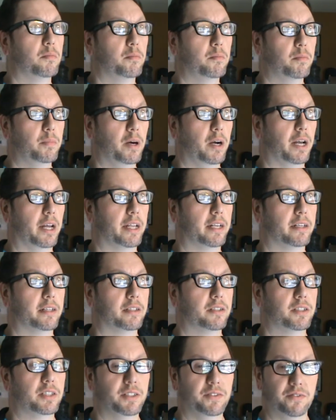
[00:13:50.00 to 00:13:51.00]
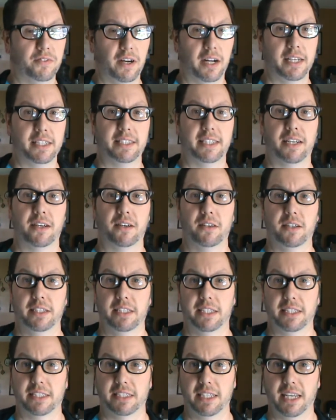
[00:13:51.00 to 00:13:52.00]
But she finds out in
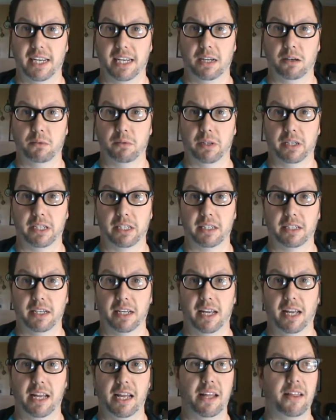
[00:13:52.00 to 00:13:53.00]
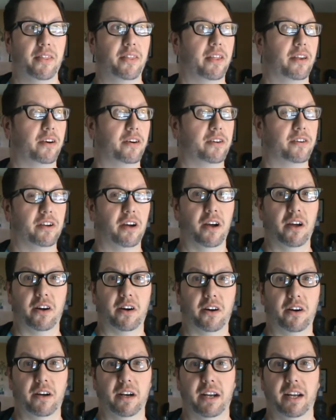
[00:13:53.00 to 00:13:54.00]
the second one that her
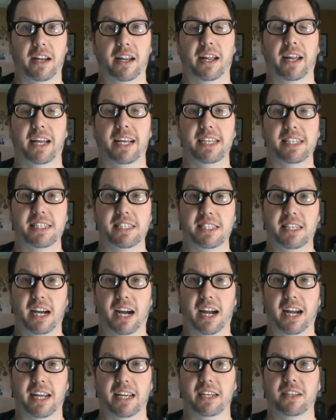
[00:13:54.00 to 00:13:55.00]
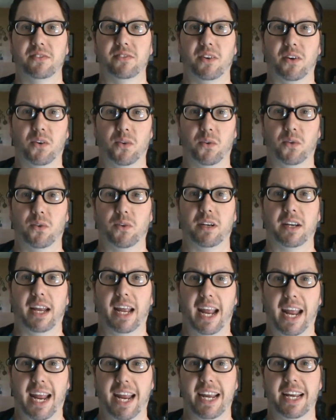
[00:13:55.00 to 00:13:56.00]
daughter has died of old
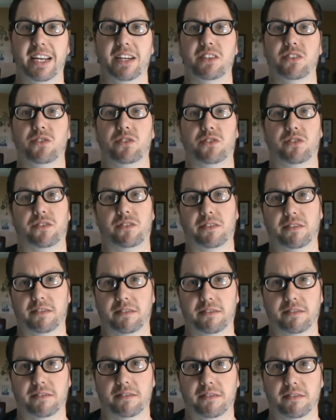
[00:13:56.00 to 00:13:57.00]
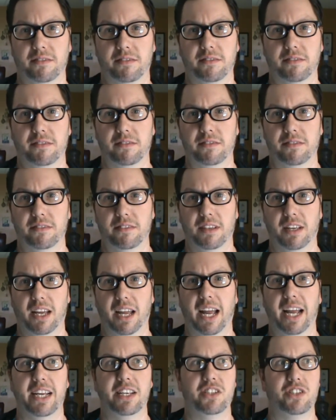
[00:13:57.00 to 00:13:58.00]
age,
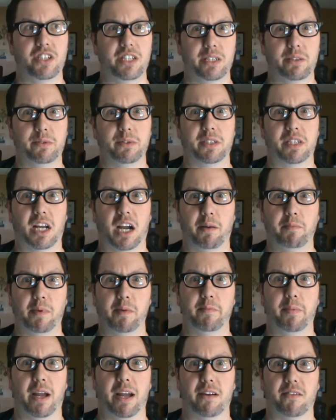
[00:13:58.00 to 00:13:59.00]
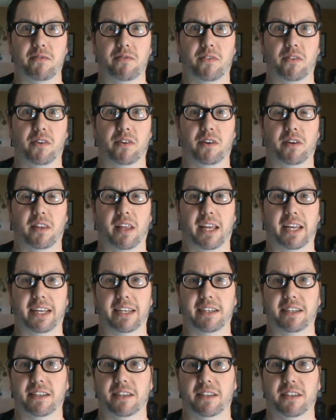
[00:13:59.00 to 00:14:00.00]
and she was coming back for her like
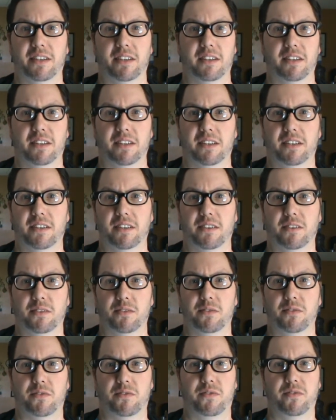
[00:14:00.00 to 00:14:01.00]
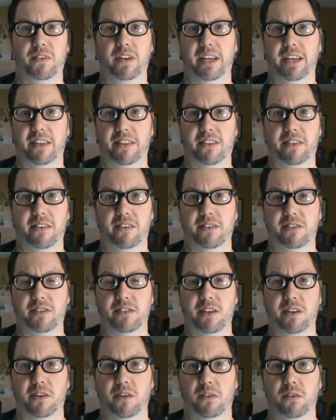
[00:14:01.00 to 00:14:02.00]
5th or
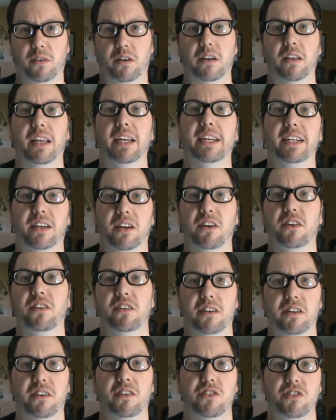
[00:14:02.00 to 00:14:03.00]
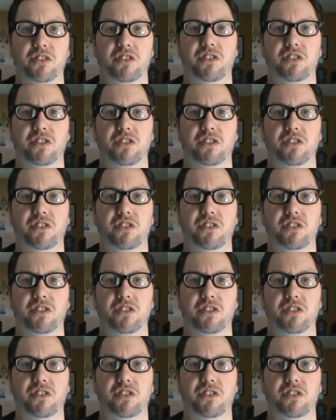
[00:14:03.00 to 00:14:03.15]
so, like her